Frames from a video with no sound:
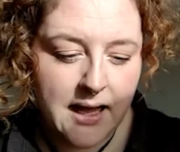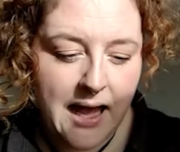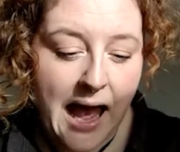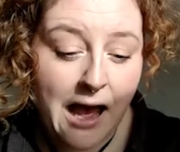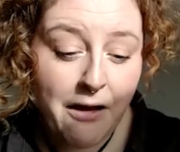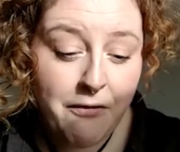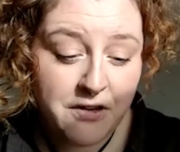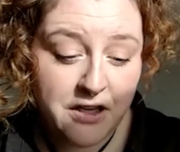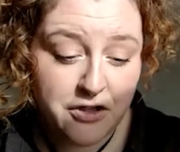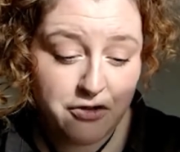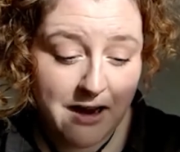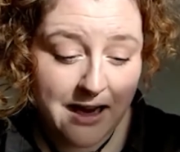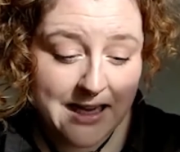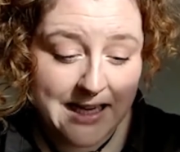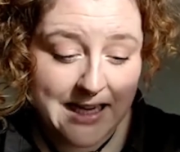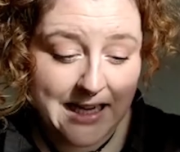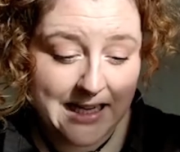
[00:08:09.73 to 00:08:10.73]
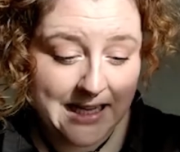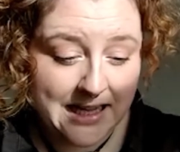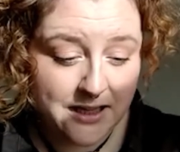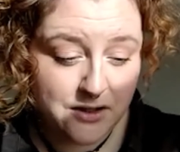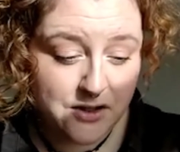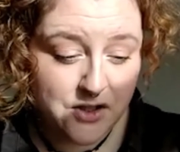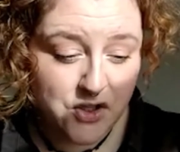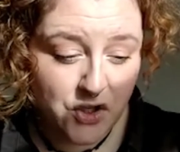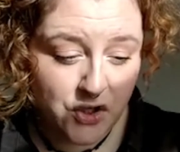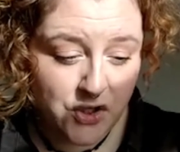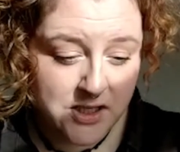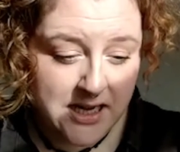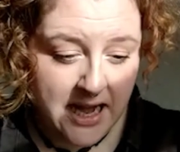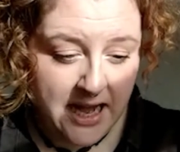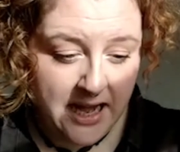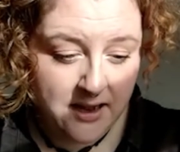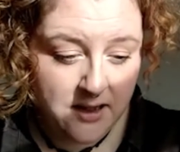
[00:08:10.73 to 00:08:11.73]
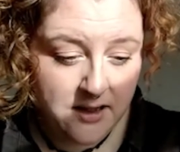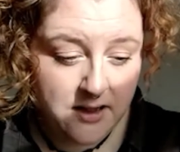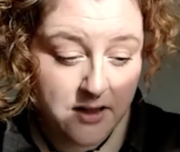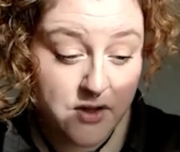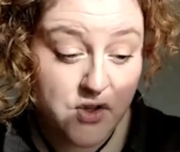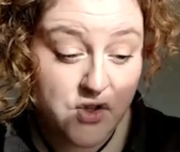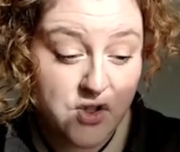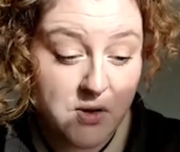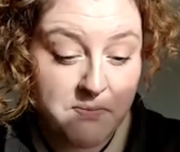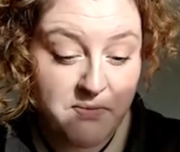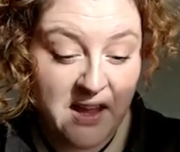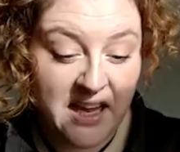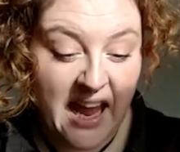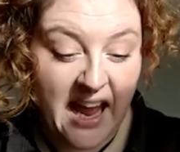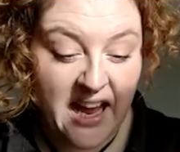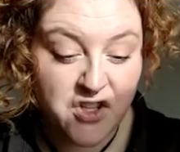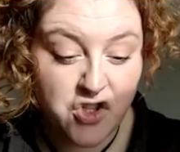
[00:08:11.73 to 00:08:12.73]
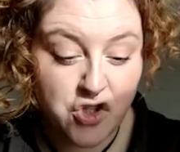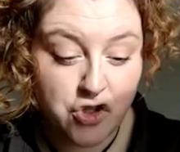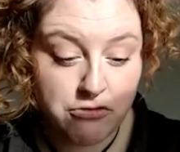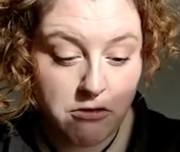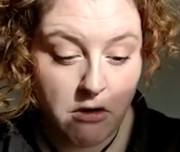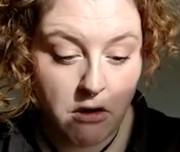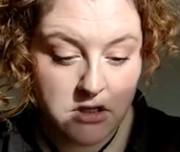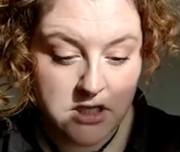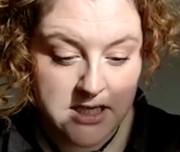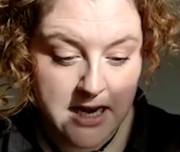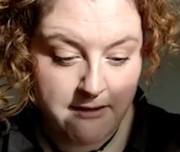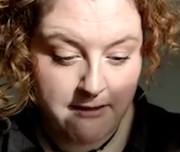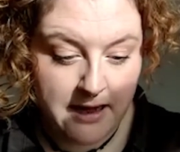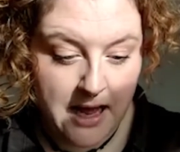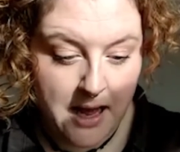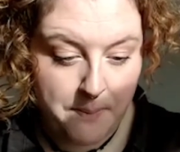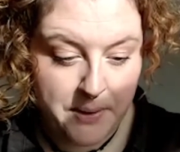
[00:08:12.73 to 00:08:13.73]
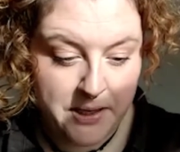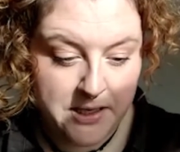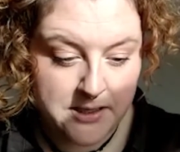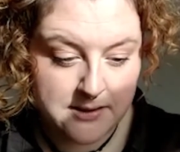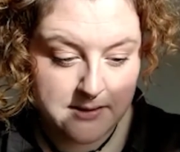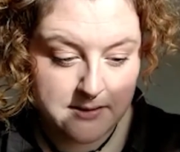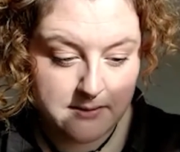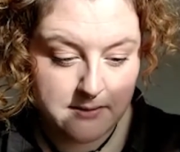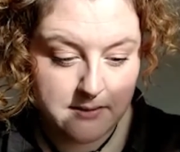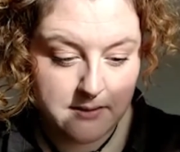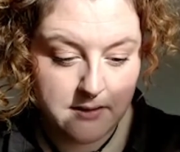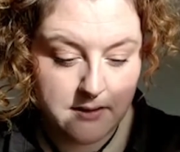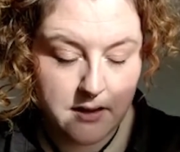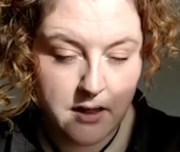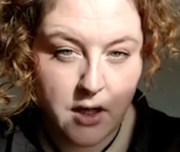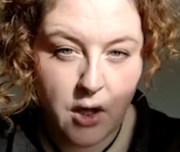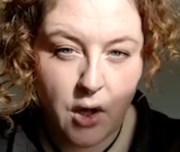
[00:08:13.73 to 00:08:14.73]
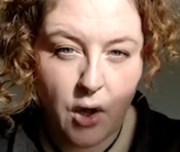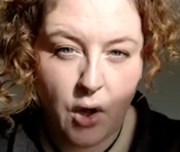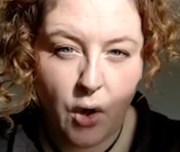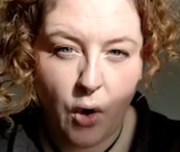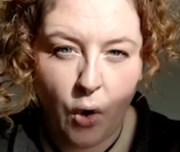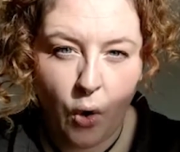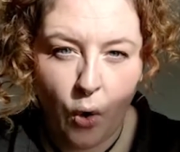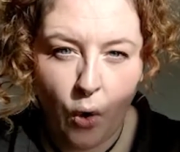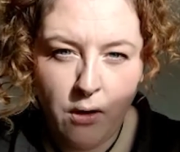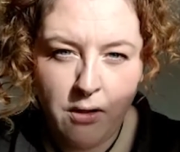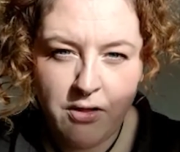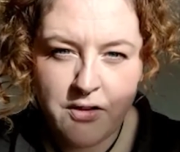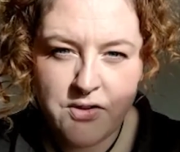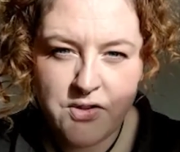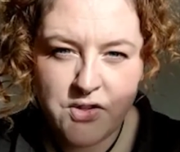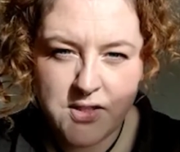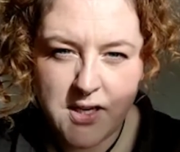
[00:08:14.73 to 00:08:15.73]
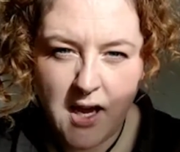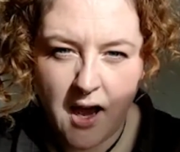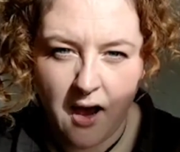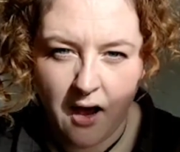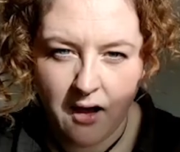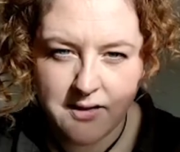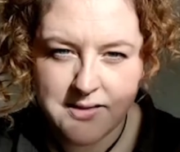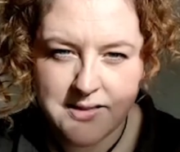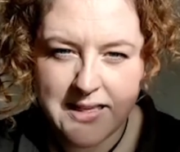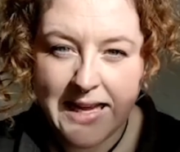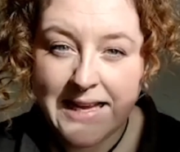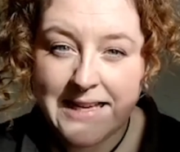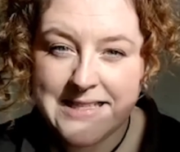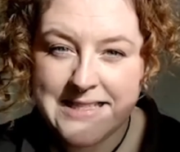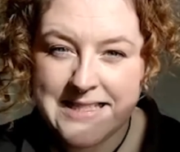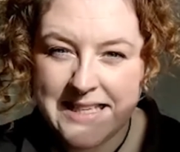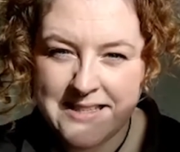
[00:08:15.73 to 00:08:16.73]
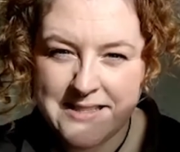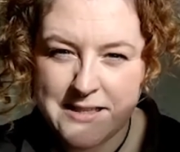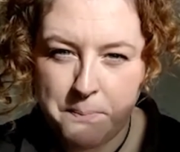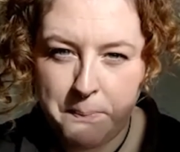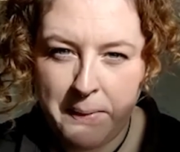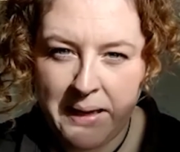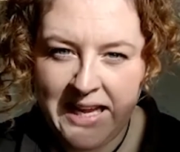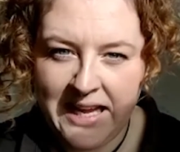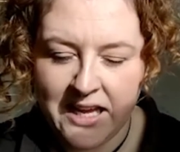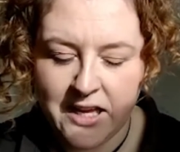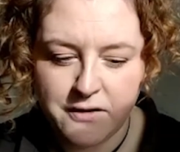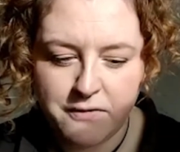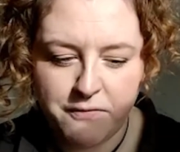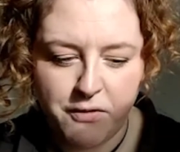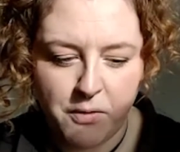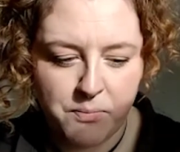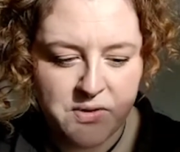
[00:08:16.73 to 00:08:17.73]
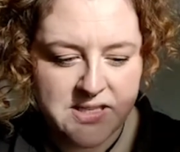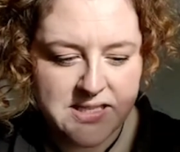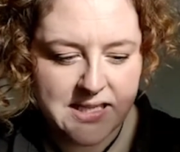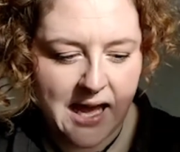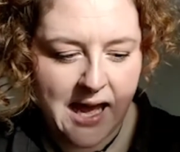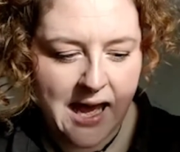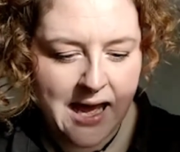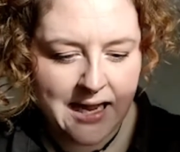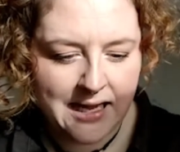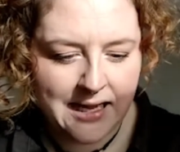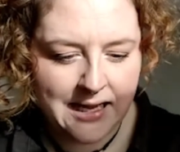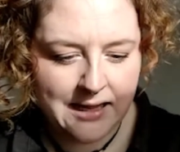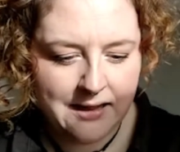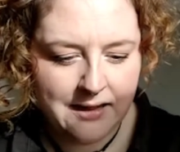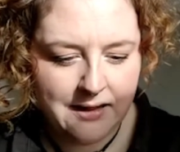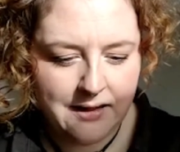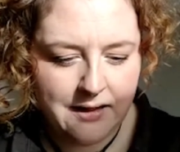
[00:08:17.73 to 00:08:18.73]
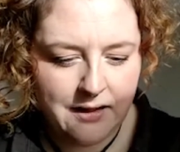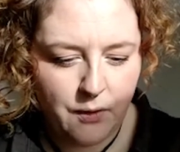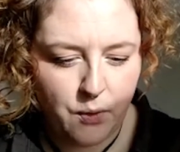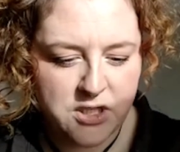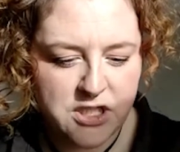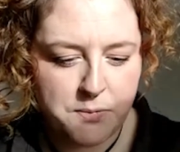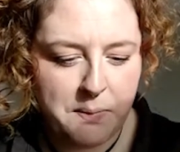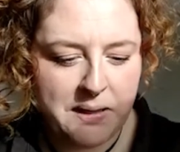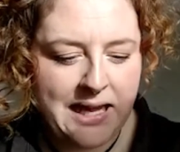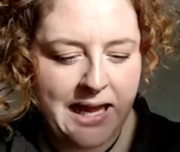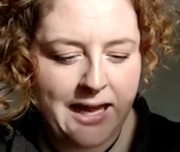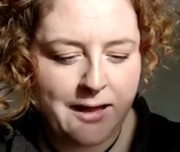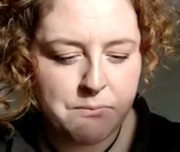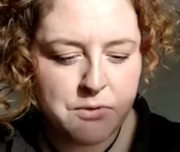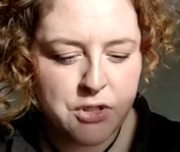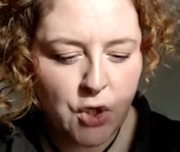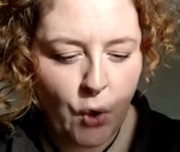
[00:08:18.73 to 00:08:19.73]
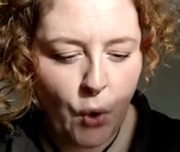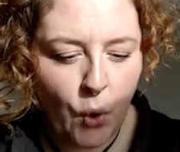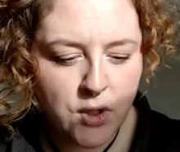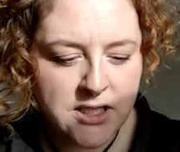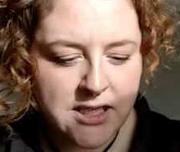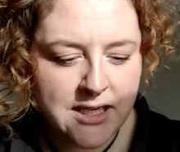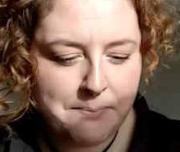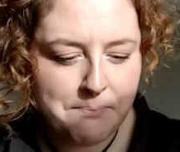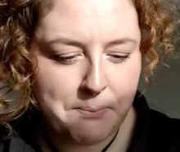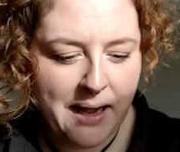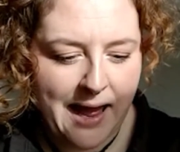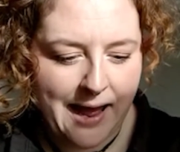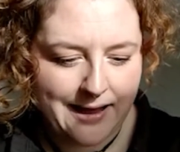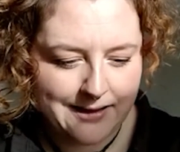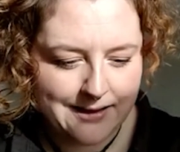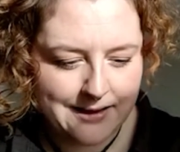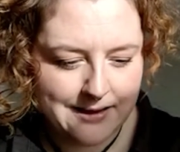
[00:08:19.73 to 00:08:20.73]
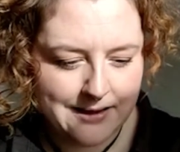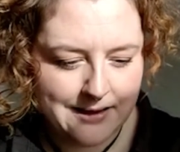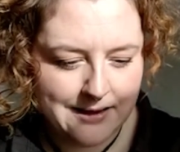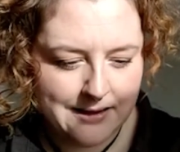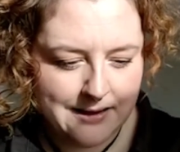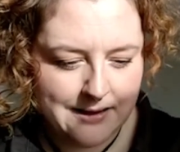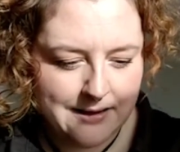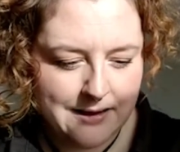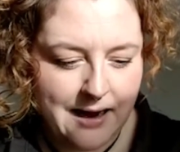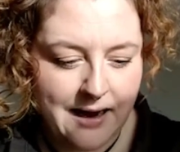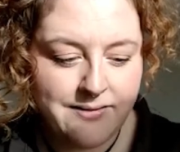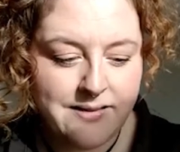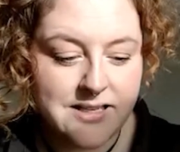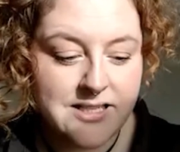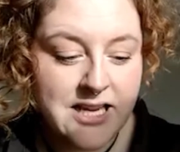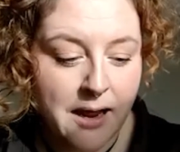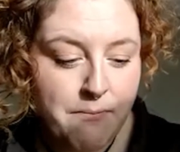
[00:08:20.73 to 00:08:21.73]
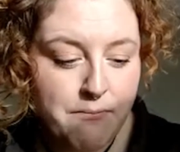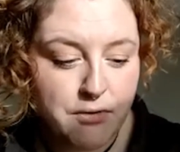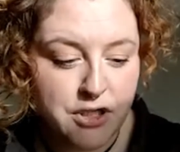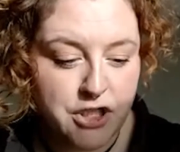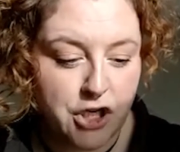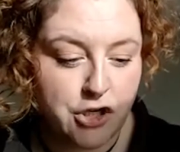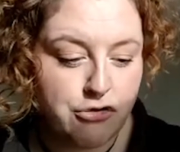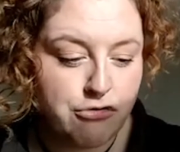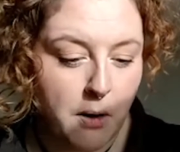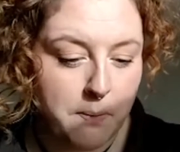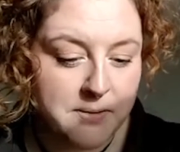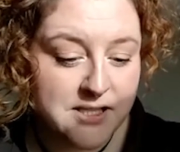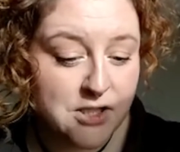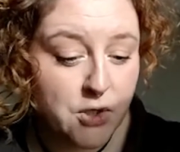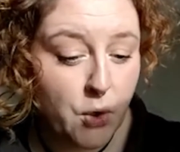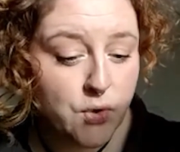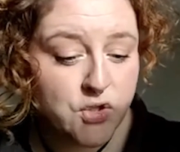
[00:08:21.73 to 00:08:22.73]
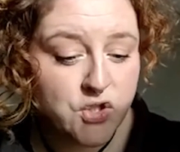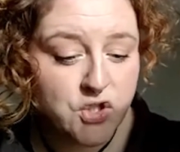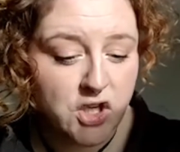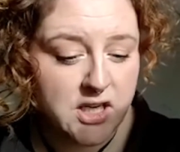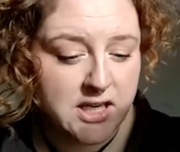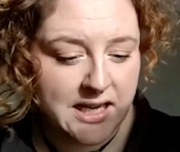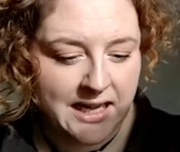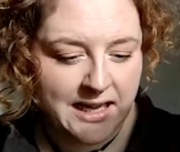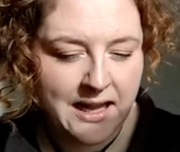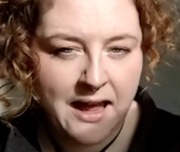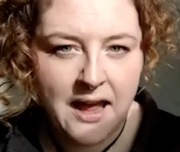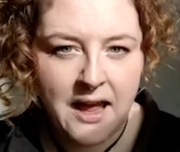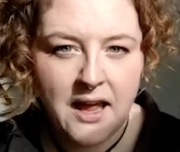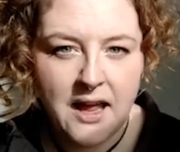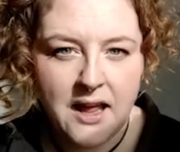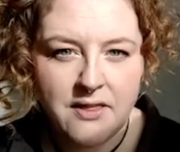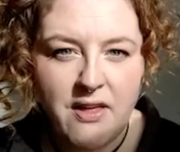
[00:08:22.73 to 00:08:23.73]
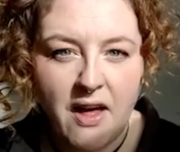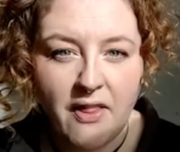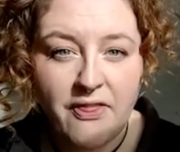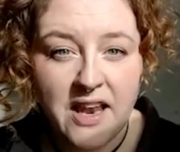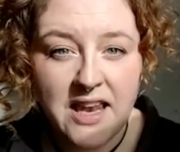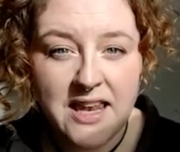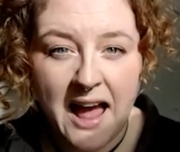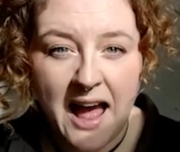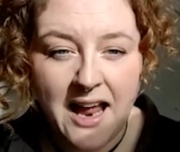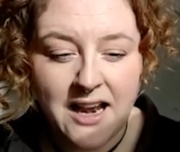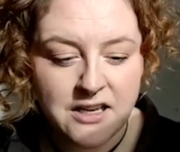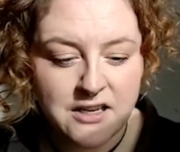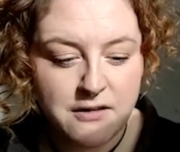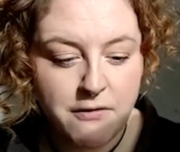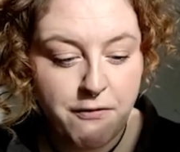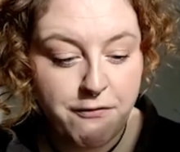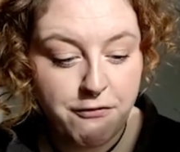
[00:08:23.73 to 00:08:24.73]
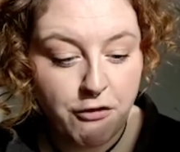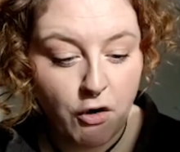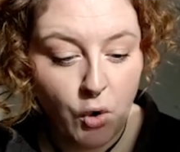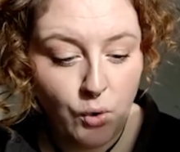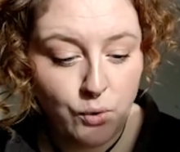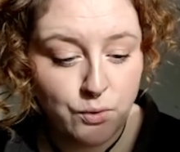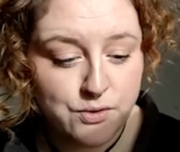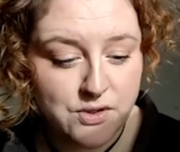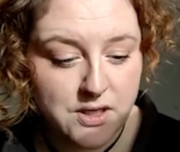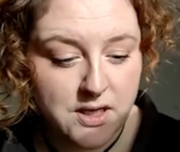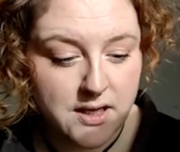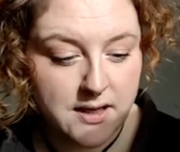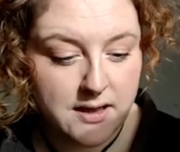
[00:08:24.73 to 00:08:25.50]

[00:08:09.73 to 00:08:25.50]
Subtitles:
After Dracula killed Sunday, something extraordinary happened. All the stars disappeared from the sky, which became totally black, and the temperature dropped so suddenly that the land froze.